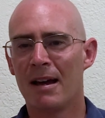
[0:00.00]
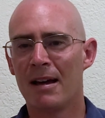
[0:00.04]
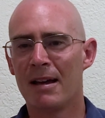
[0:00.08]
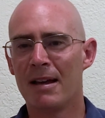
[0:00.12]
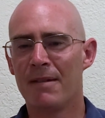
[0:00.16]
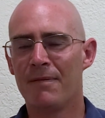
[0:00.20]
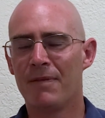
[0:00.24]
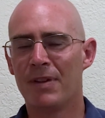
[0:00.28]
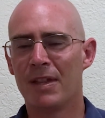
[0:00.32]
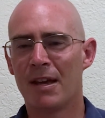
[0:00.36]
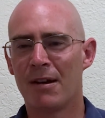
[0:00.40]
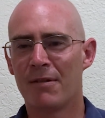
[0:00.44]

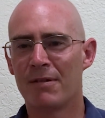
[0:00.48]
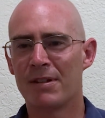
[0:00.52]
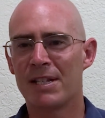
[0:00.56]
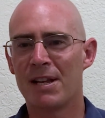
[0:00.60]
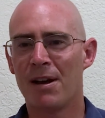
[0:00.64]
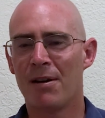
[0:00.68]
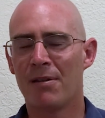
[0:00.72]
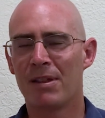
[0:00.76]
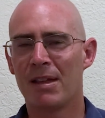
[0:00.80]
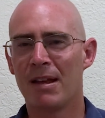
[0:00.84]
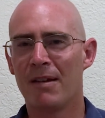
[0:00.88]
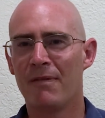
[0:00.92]
even though it's
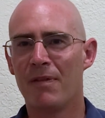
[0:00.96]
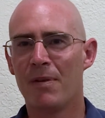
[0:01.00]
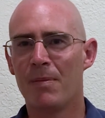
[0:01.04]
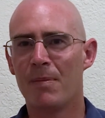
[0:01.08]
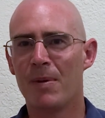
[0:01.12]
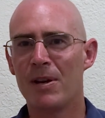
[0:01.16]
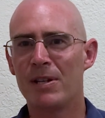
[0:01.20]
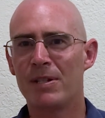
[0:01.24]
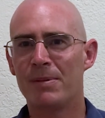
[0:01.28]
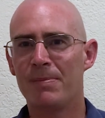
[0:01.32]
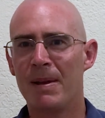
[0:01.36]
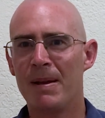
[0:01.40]
healthy for
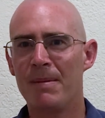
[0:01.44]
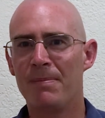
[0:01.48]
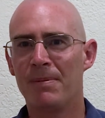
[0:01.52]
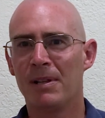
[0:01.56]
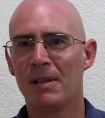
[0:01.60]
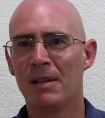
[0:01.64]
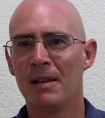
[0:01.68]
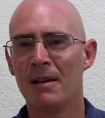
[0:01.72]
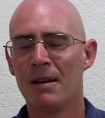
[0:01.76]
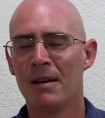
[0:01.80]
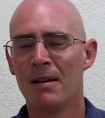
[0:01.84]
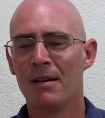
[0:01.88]
most
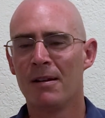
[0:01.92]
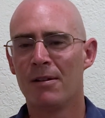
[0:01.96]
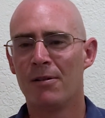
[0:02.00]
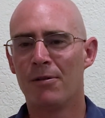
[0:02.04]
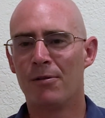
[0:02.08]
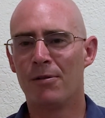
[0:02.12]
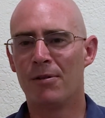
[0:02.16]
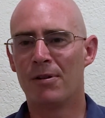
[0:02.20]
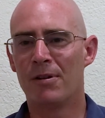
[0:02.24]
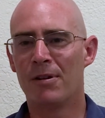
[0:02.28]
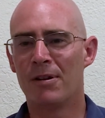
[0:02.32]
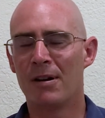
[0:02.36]
people,
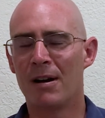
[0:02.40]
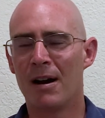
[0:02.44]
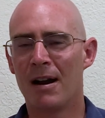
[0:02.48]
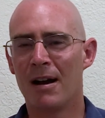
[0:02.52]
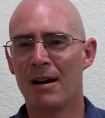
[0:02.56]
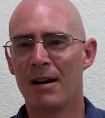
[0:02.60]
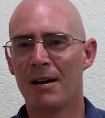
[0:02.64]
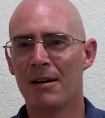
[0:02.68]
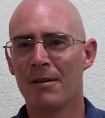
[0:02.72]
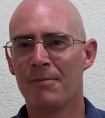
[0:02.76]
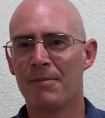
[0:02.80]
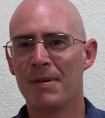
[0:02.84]
or
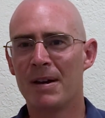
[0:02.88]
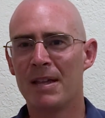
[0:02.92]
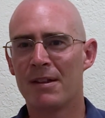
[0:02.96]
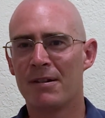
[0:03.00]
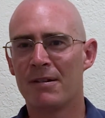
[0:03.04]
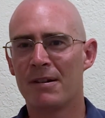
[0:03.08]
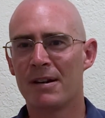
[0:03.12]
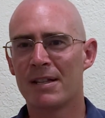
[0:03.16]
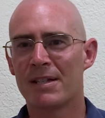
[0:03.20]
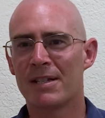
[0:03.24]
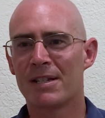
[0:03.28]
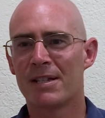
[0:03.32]

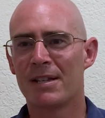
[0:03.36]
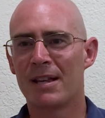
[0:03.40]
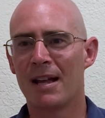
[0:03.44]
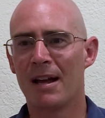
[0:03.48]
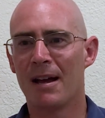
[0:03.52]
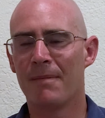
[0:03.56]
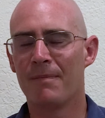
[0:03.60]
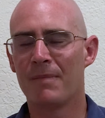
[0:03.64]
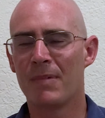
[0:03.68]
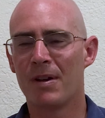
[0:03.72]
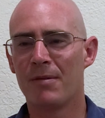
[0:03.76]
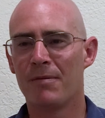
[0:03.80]
whether it's
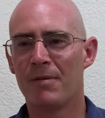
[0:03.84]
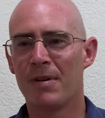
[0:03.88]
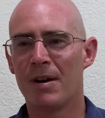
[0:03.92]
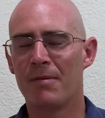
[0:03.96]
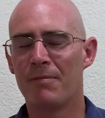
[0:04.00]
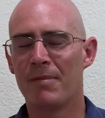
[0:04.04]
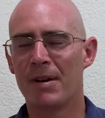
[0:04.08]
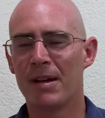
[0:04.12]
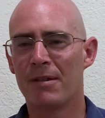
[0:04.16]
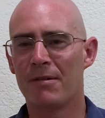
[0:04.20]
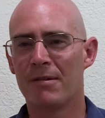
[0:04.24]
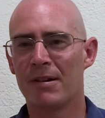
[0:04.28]

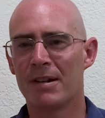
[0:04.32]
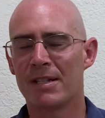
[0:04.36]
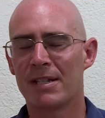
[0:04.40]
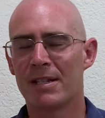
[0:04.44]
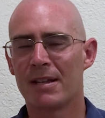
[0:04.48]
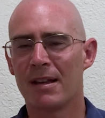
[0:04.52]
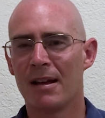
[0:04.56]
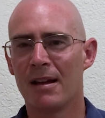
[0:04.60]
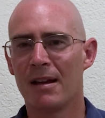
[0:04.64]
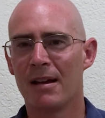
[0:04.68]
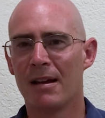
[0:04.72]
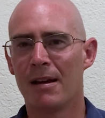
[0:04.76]

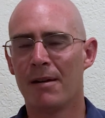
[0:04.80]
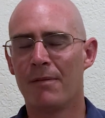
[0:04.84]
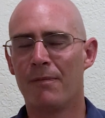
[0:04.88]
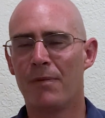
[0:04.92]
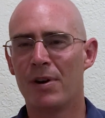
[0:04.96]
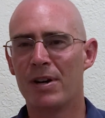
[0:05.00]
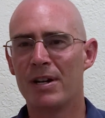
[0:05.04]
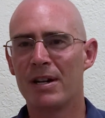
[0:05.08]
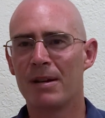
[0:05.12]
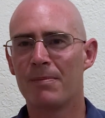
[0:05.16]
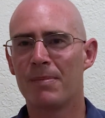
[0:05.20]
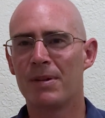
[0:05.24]

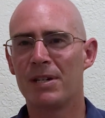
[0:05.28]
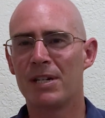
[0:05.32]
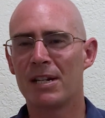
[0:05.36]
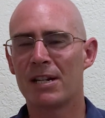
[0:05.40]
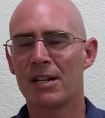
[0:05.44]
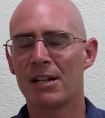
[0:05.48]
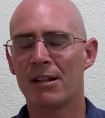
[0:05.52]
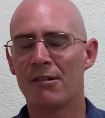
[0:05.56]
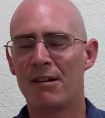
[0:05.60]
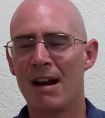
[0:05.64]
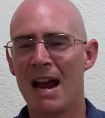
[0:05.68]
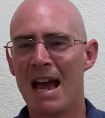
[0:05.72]
avoiding
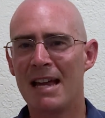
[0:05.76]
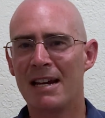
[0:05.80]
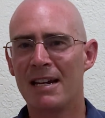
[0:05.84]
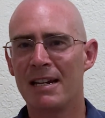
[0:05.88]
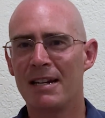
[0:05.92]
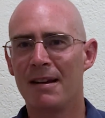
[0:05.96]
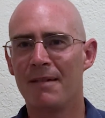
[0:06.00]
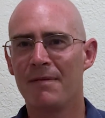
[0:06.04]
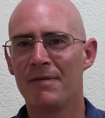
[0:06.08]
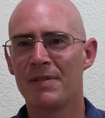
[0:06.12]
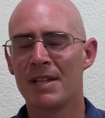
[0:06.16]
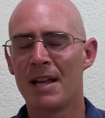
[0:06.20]
particular
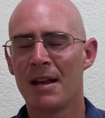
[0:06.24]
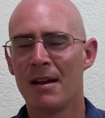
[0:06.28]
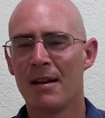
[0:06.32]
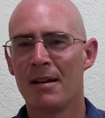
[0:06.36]
additives,